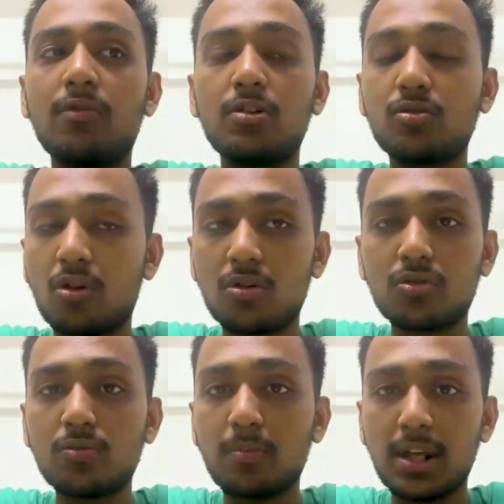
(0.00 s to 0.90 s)
thought to
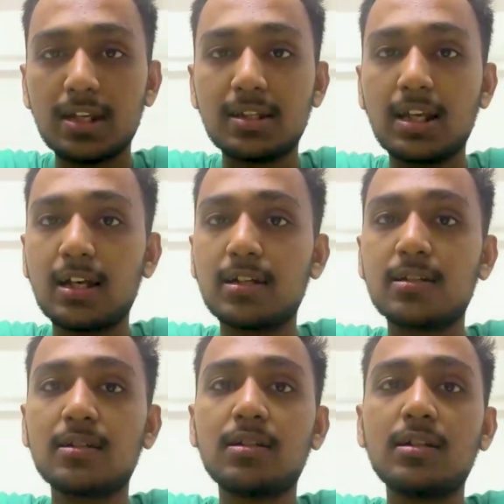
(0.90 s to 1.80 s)
make that
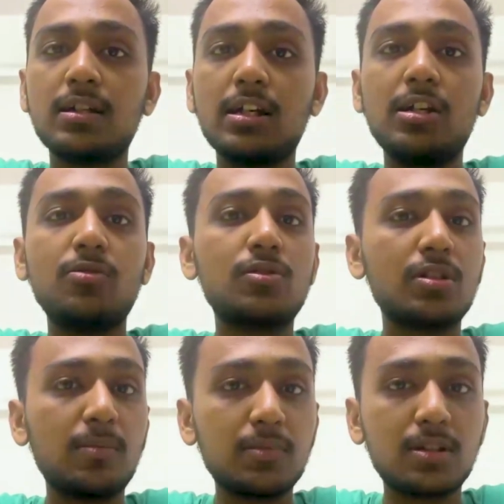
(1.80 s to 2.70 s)
into
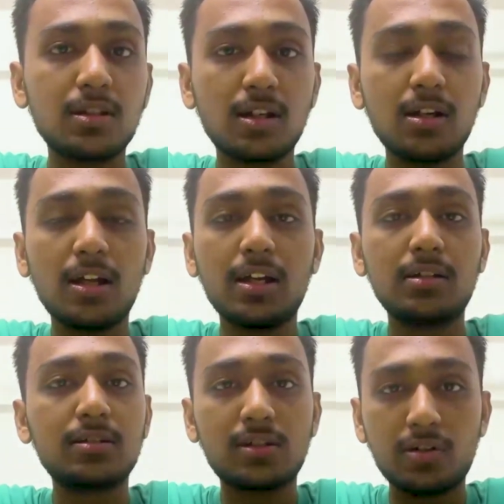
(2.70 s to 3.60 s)
something like
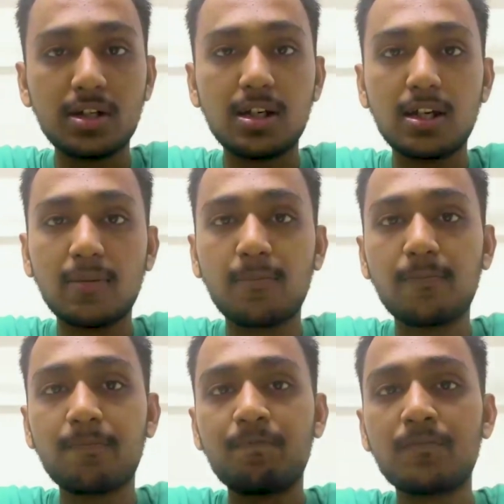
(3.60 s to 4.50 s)
3D,
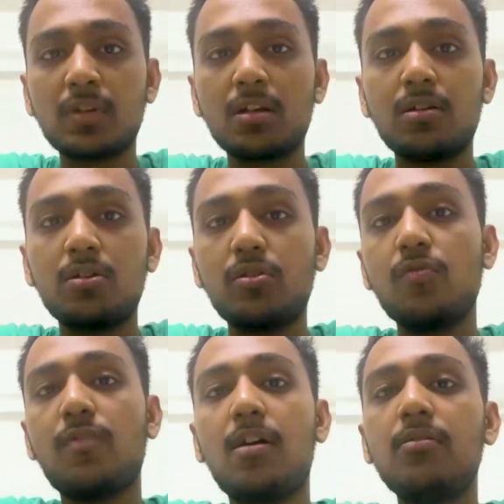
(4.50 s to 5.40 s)
you
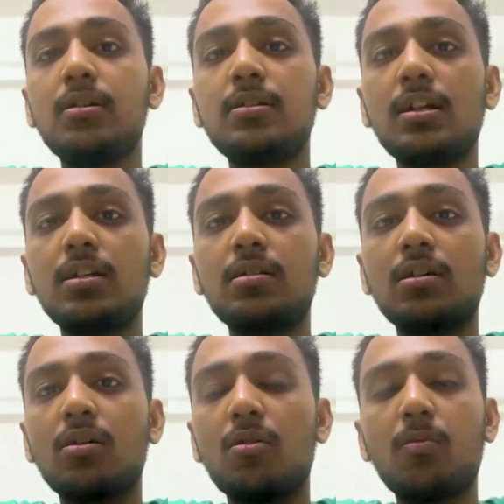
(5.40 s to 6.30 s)
found it that
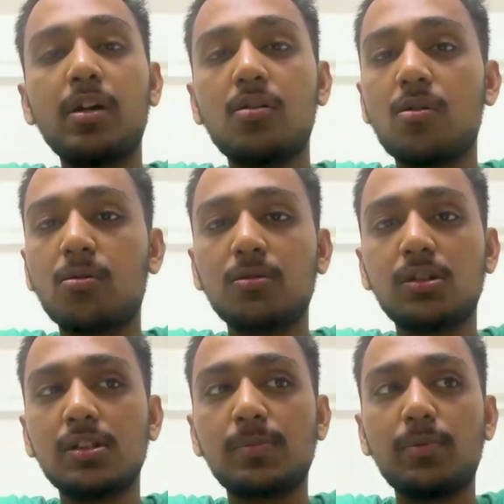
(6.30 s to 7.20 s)
oh my god,
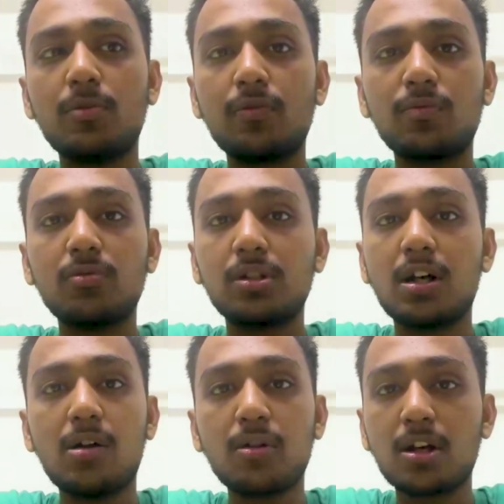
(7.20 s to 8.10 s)
this beautiful thing.
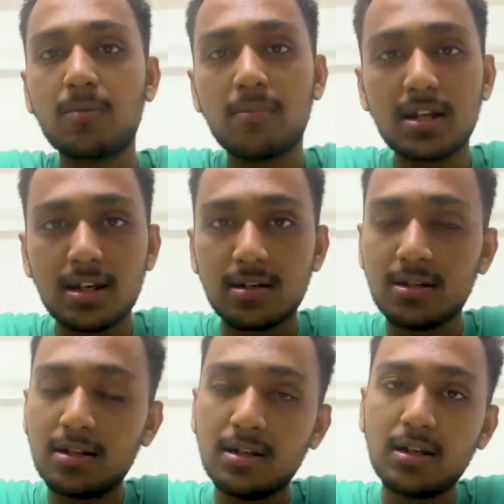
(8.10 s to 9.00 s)
How can I make it?
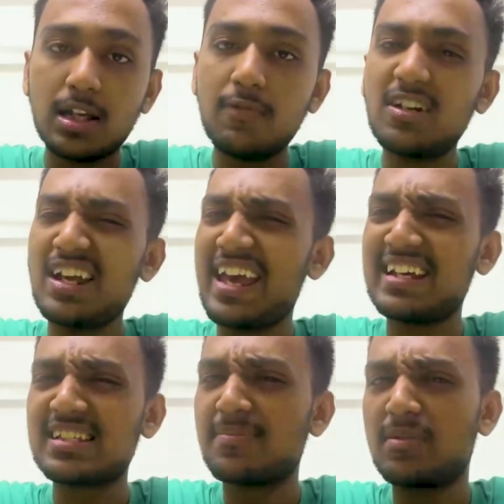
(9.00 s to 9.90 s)
Even
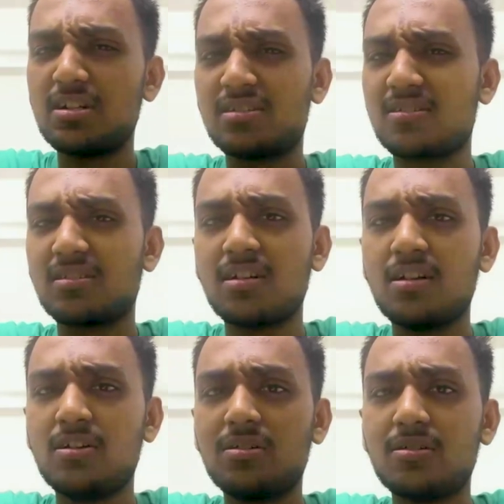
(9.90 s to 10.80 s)
experts
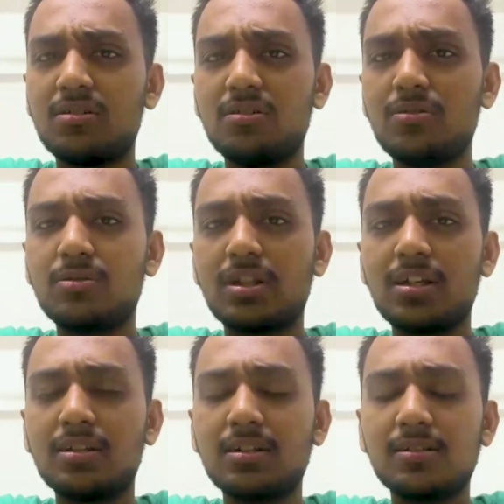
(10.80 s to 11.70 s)
do think
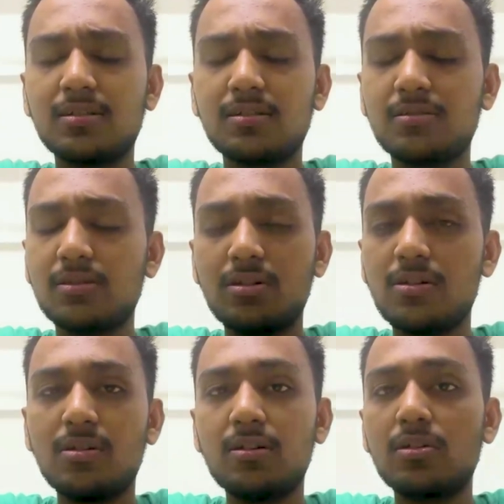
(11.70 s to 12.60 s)
this,
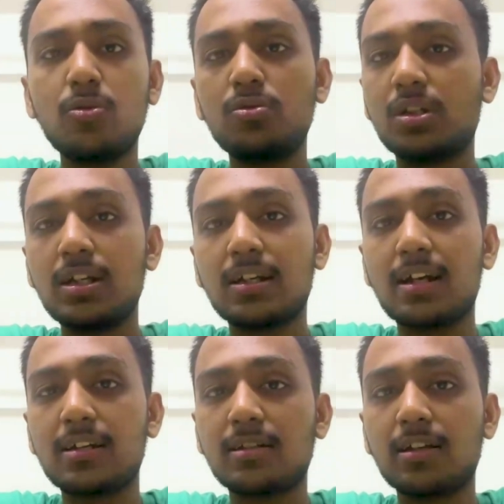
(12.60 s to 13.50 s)
do think
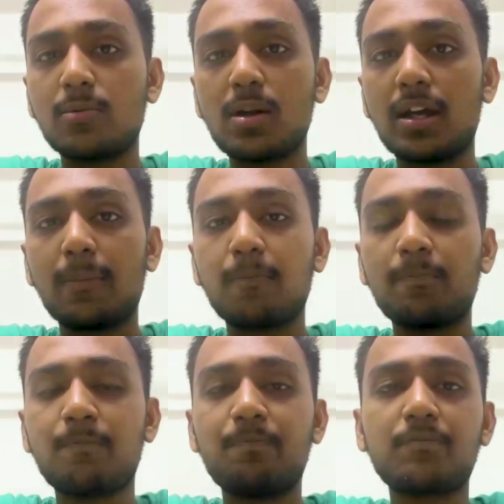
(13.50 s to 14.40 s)
like that way.
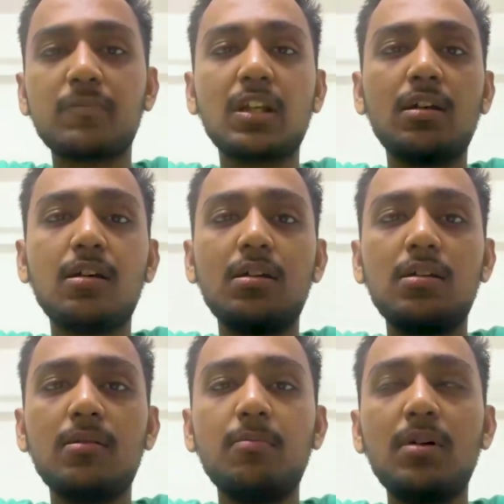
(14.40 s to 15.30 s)

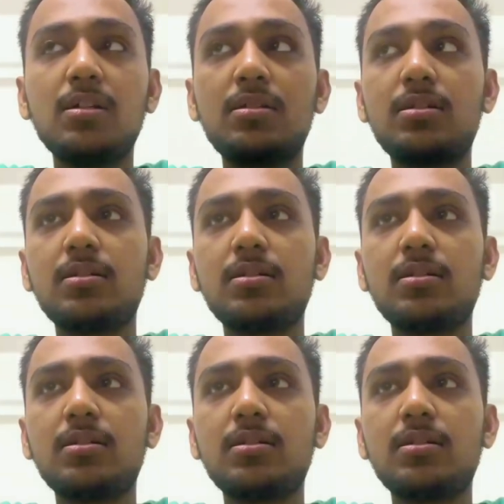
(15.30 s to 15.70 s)
But